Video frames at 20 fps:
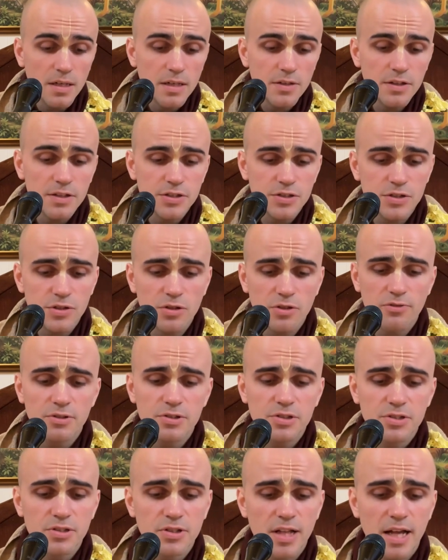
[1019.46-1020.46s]
This
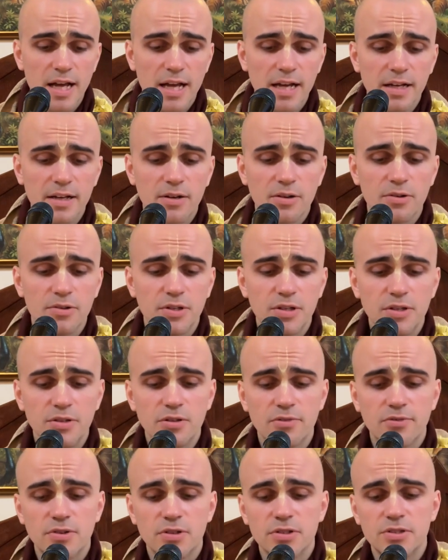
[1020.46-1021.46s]
universal egg, or the
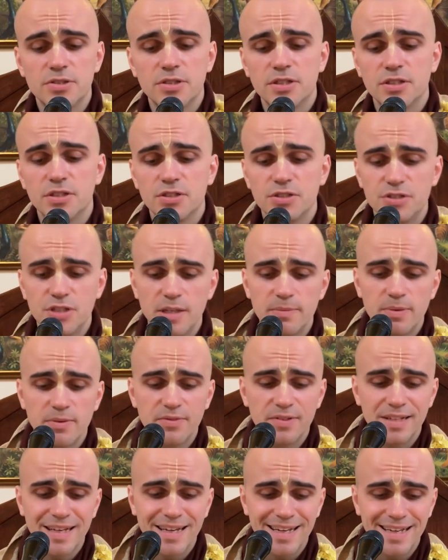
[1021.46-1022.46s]
universe in the shape of
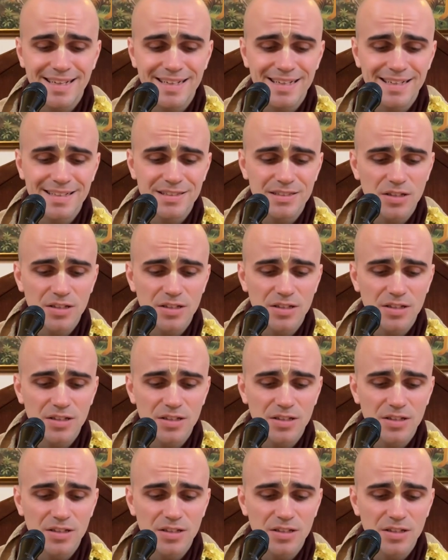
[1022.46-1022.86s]
an egg, is